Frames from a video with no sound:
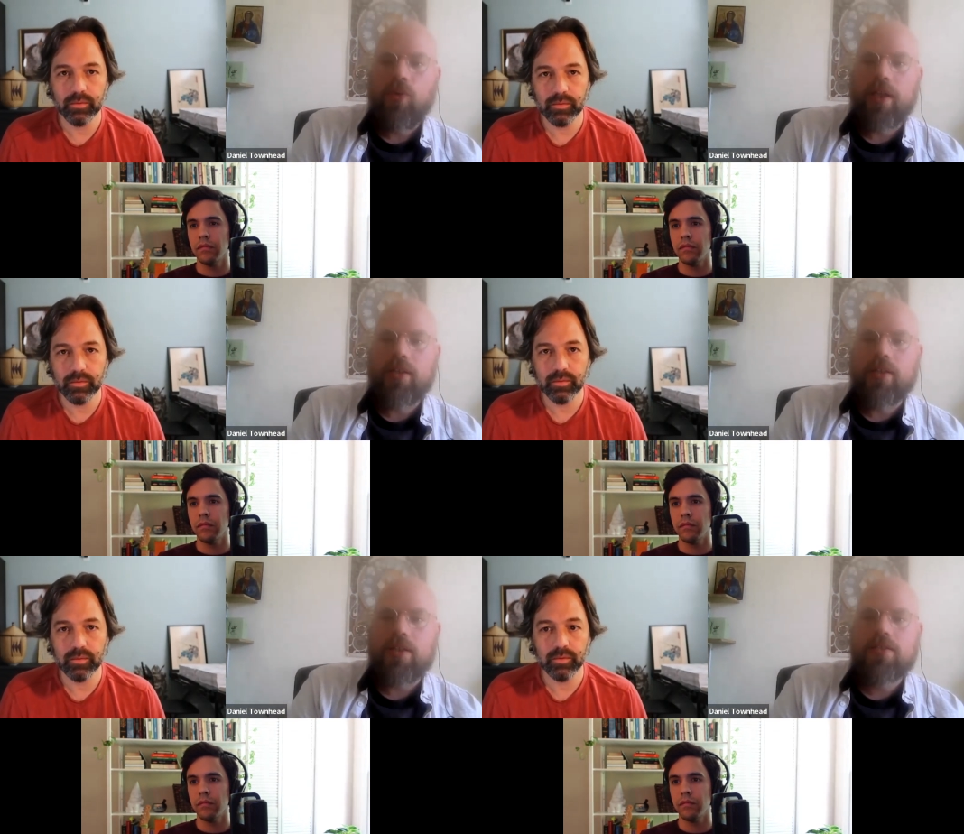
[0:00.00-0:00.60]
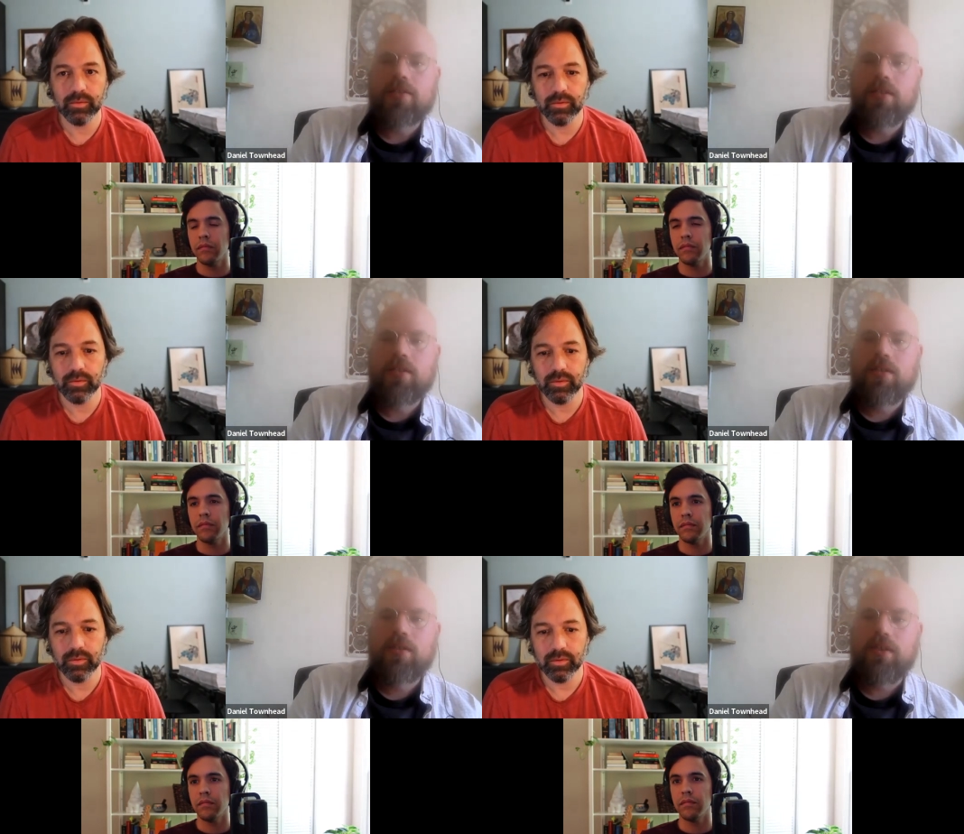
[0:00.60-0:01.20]
Speaker 1: whether this
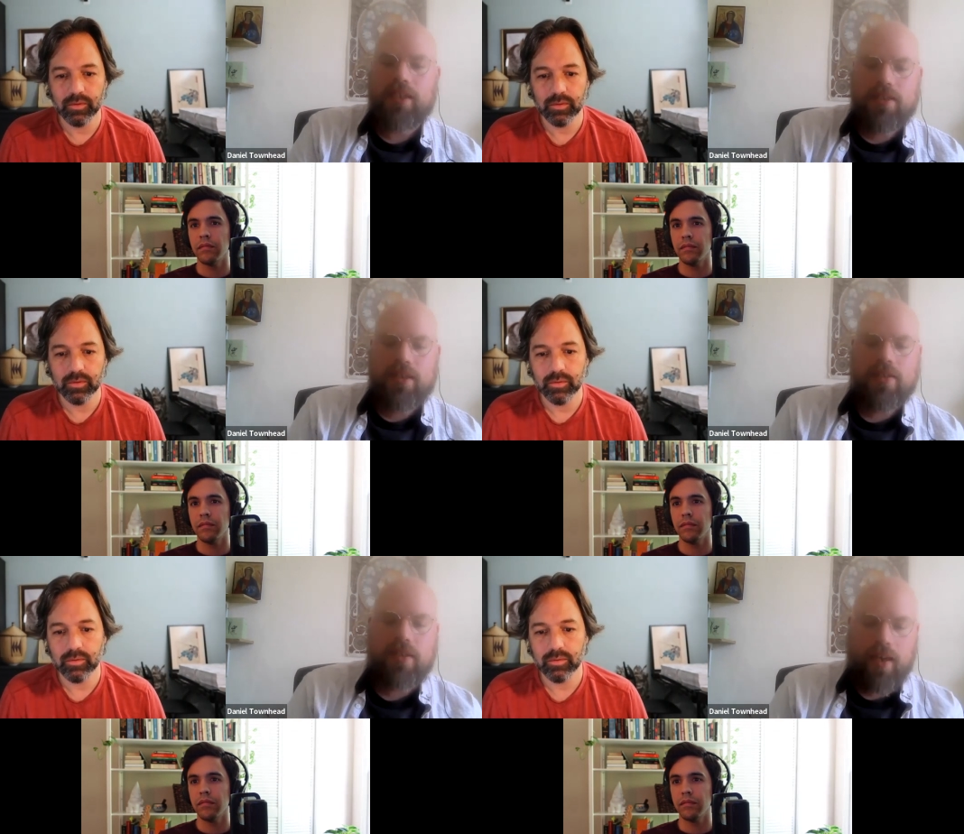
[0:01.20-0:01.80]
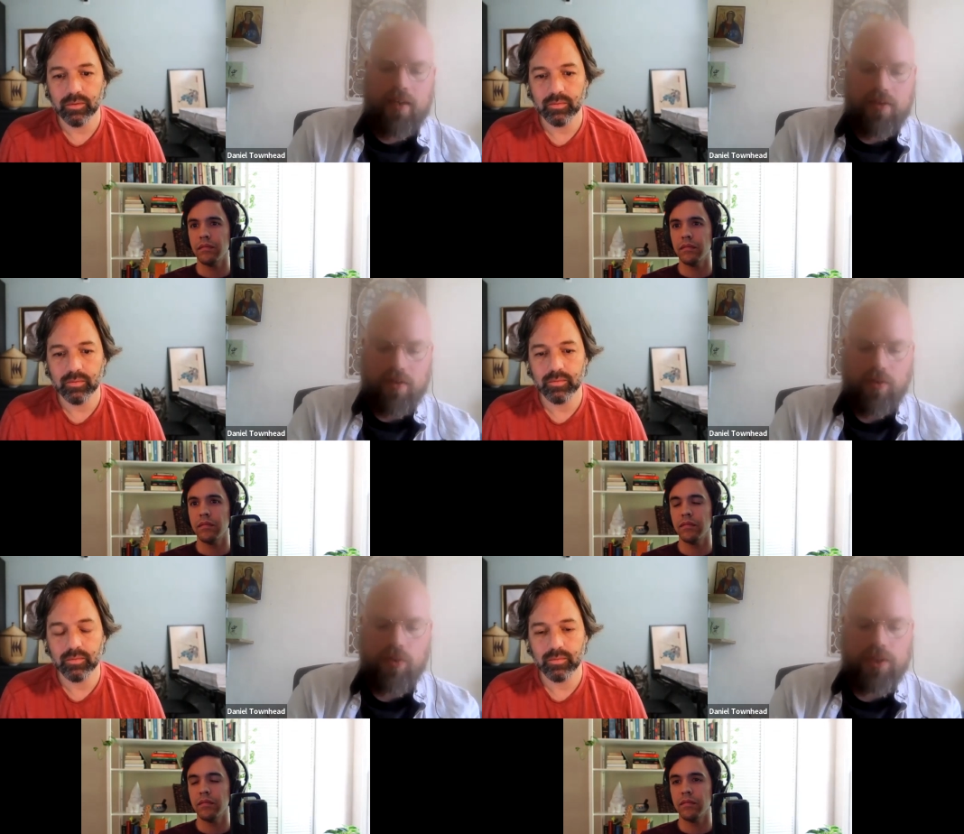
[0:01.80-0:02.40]
this descent
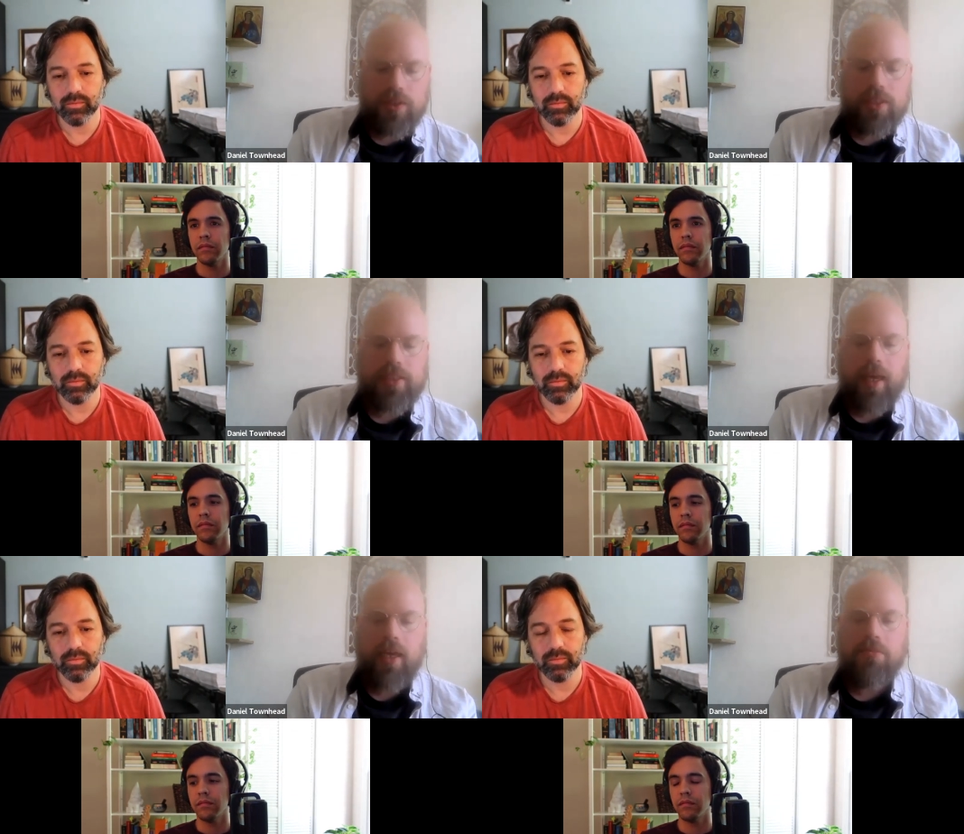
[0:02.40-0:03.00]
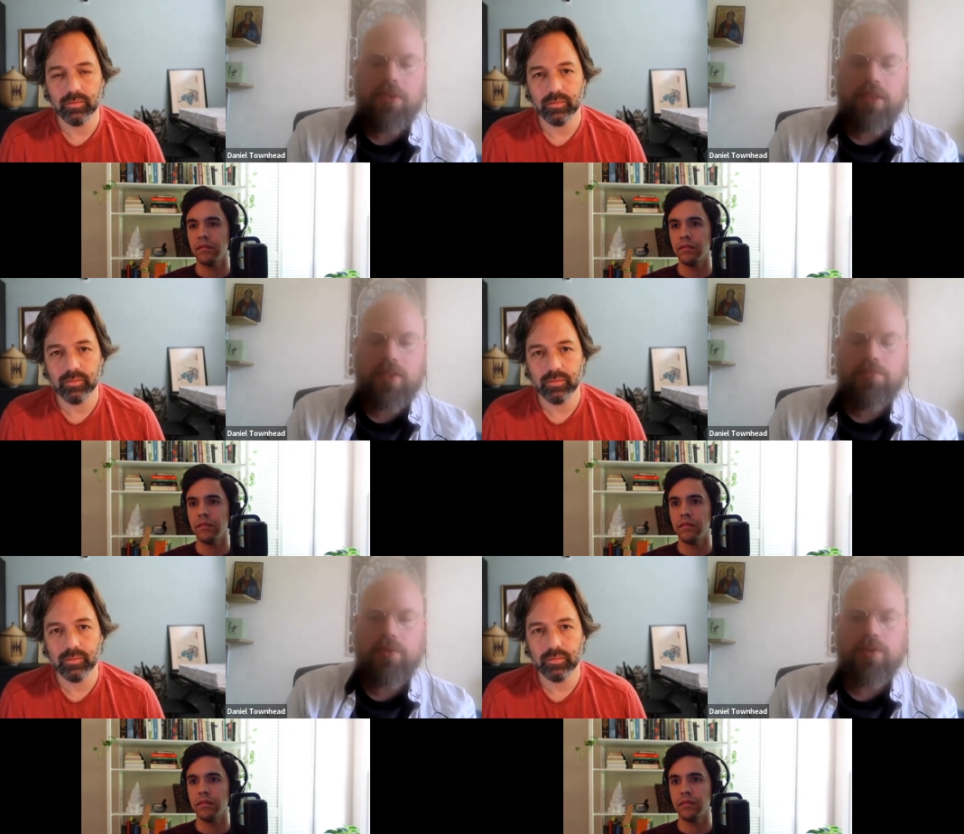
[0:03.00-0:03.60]
was the same as
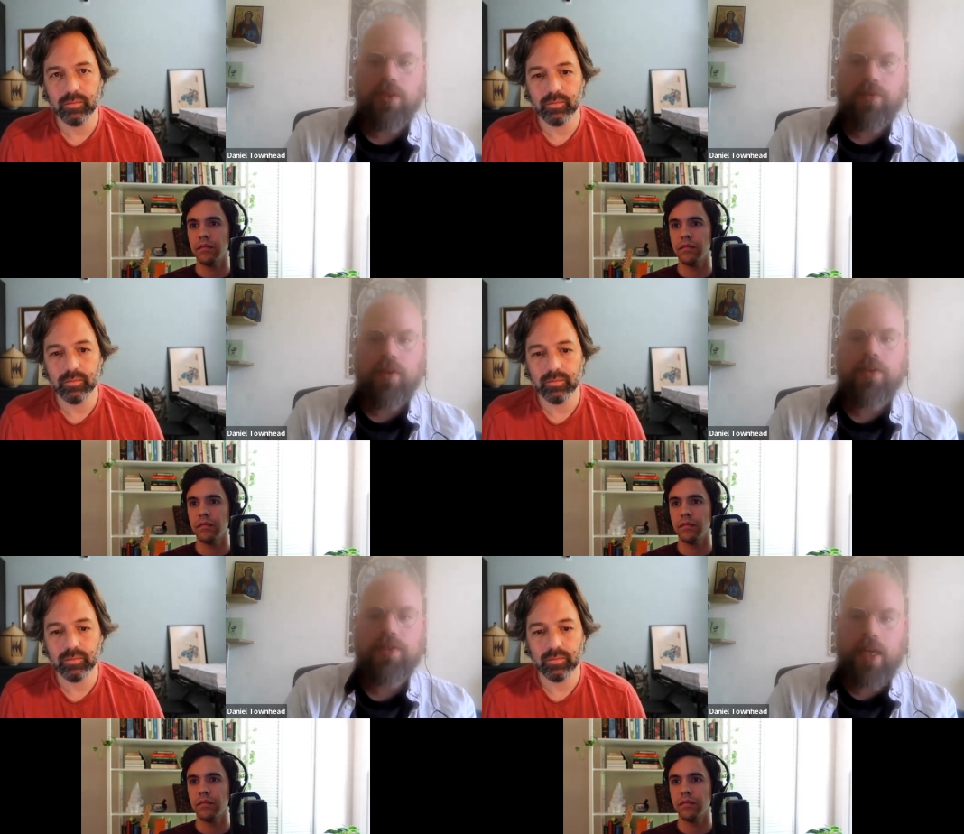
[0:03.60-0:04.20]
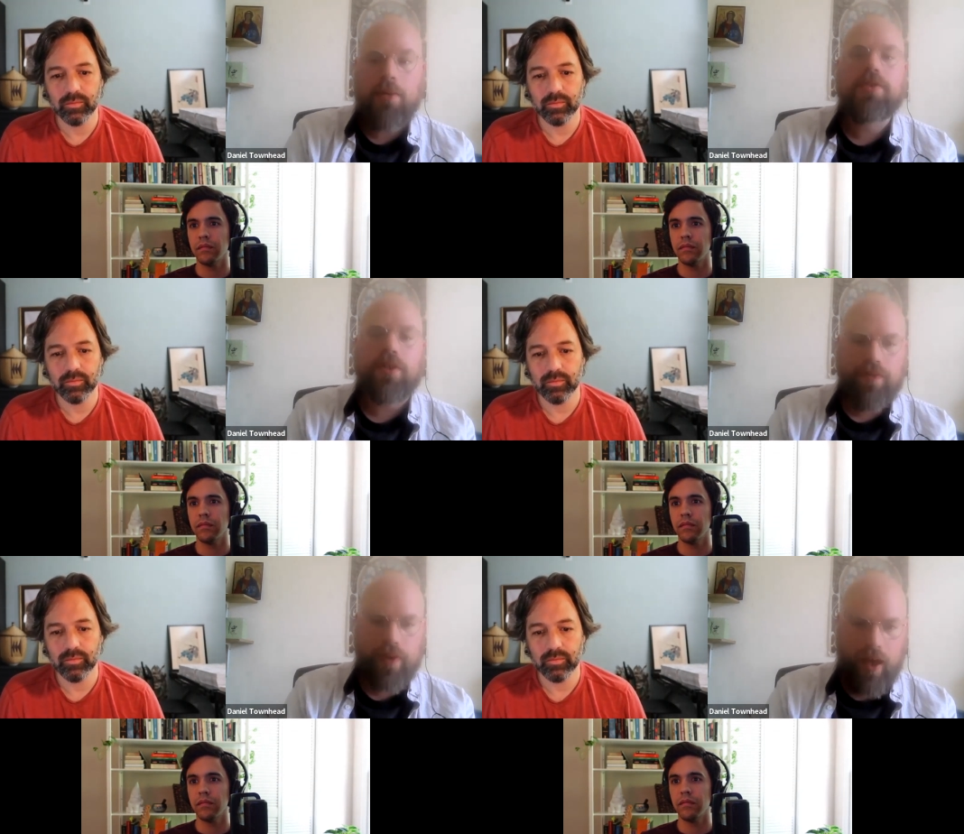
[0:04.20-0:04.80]
its personifi- as their
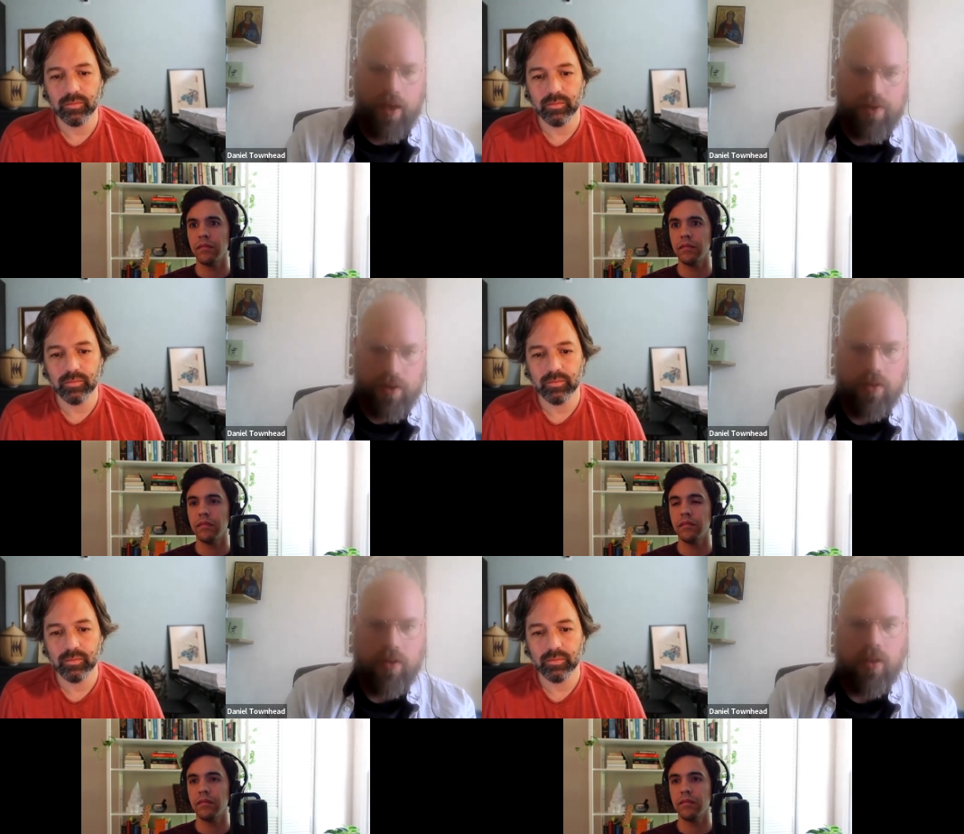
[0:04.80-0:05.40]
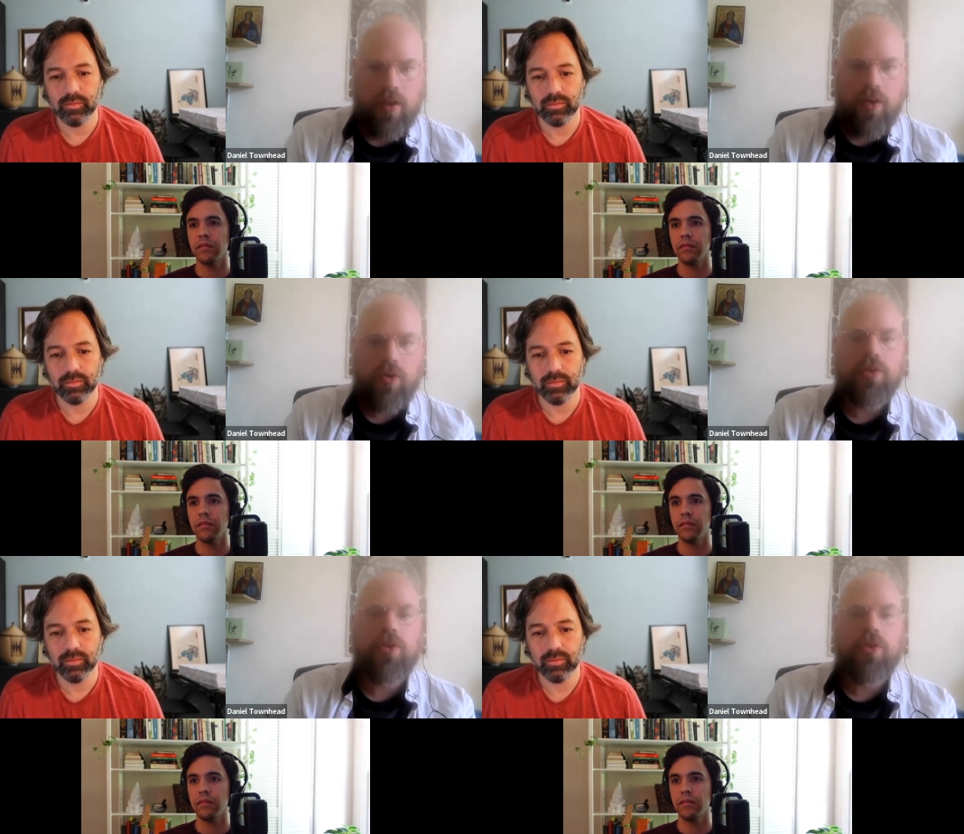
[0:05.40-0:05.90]
personification or,